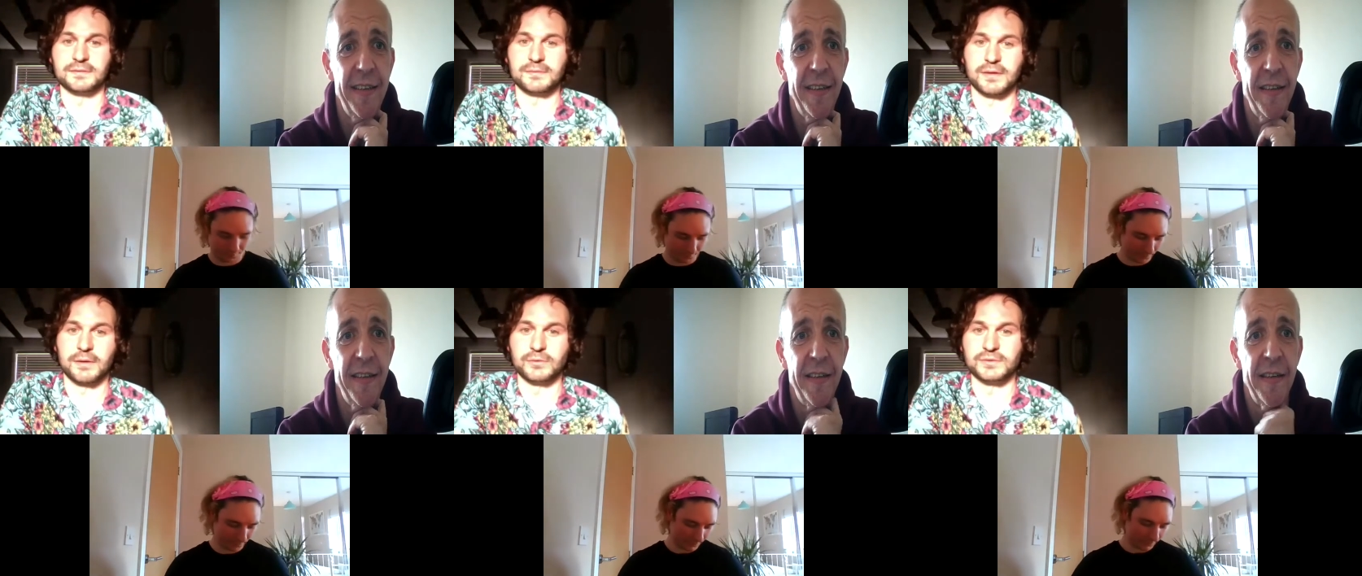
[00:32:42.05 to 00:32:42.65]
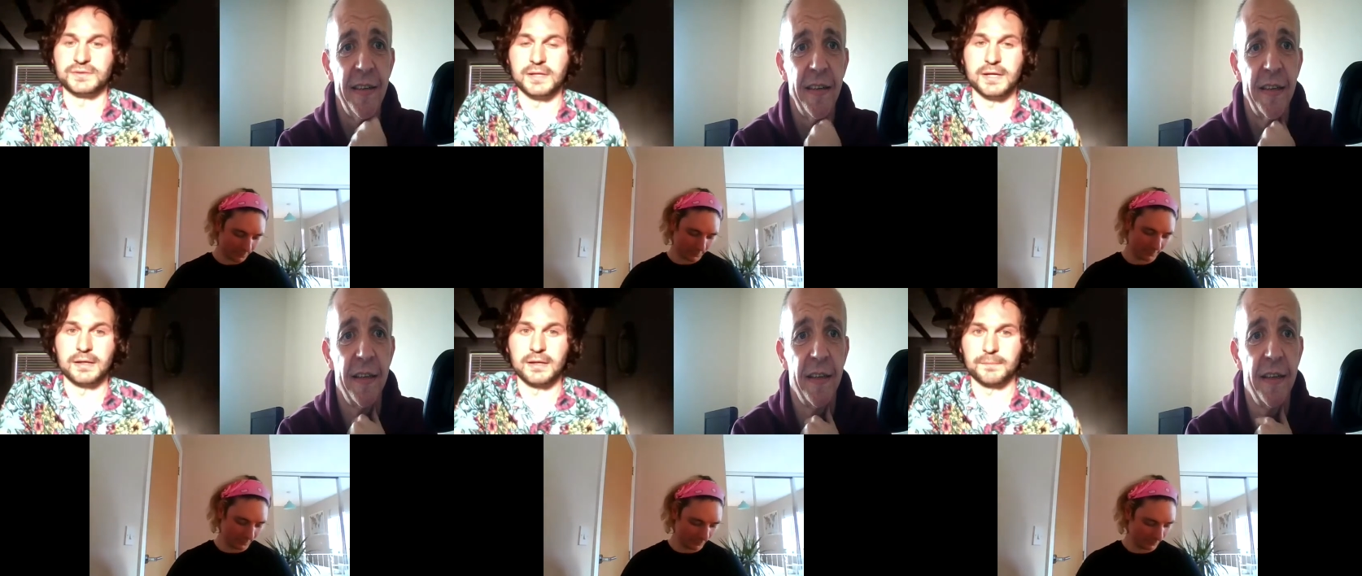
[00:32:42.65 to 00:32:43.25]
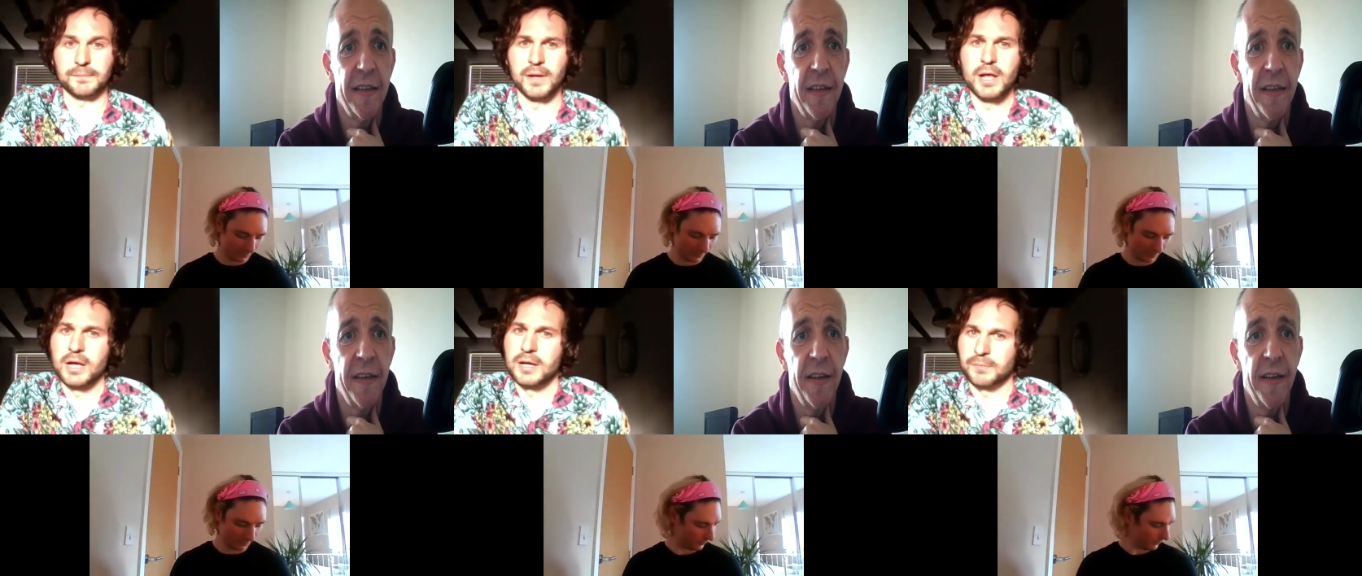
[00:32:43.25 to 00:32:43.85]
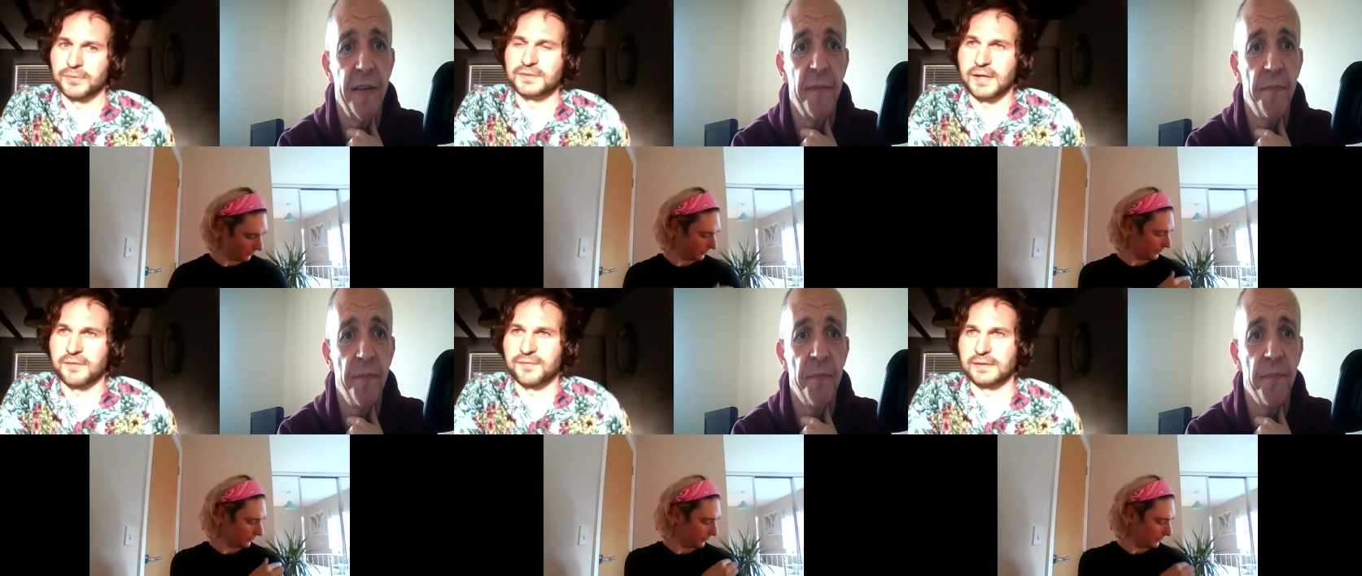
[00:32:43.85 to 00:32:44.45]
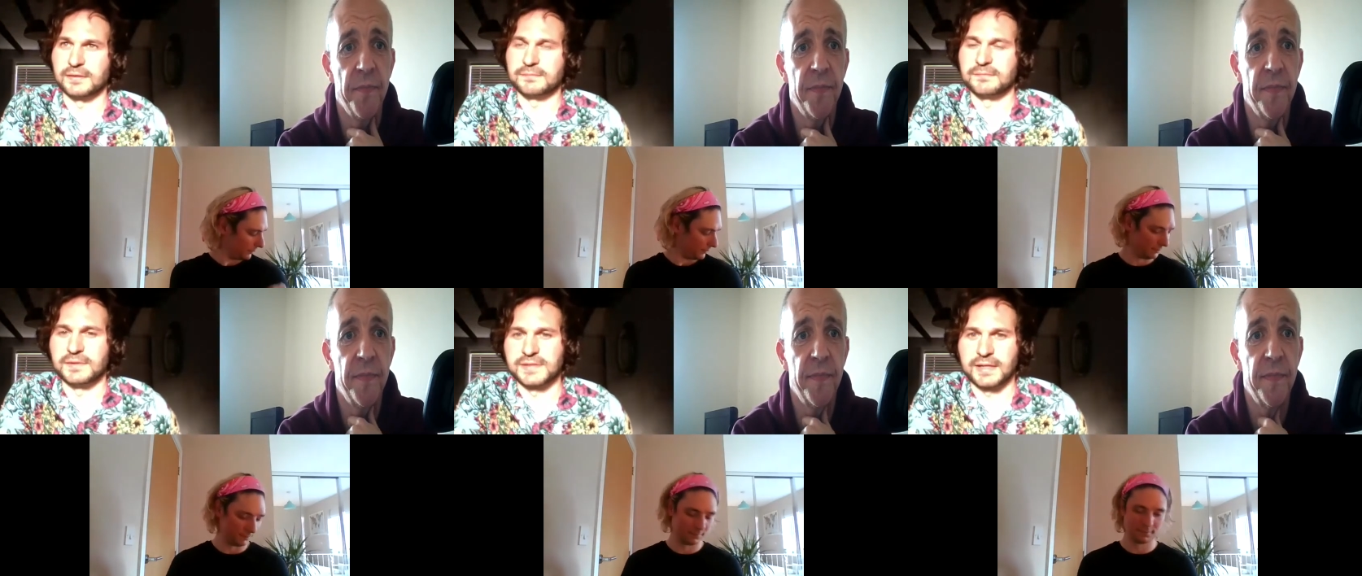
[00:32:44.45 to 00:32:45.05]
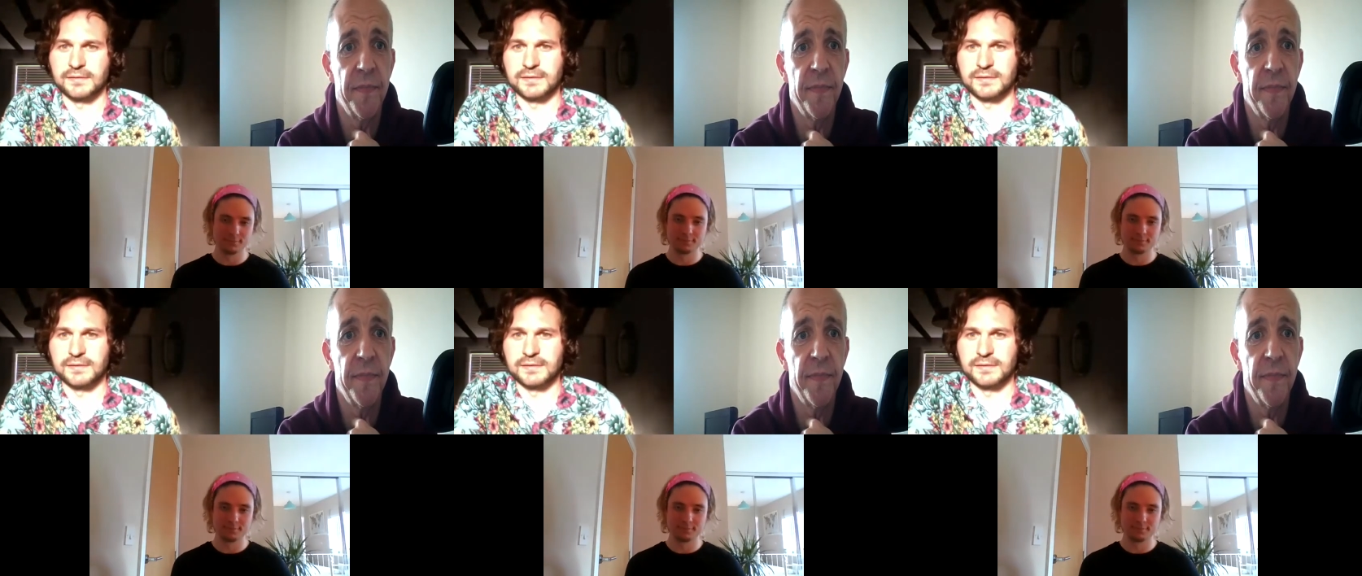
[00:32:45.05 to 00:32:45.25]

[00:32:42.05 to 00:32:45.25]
Speaker 1: I would say. But the, I think the, the sec,